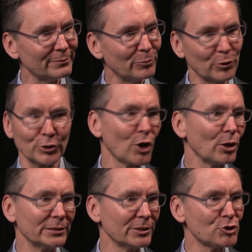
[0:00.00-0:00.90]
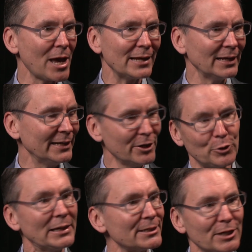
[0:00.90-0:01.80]
put it all into chat, and now you
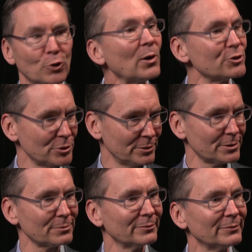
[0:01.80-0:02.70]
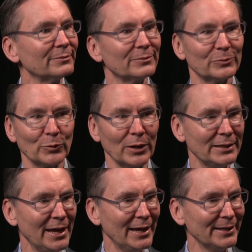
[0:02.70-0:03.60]
can ask it questions, right?
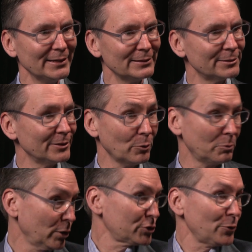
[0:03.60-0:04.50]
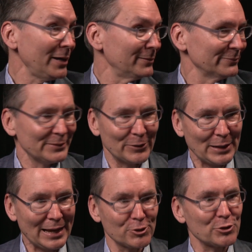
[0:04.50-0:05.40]
And, works great. You can
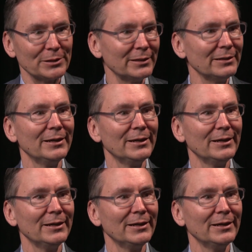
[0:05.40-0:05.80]
actually...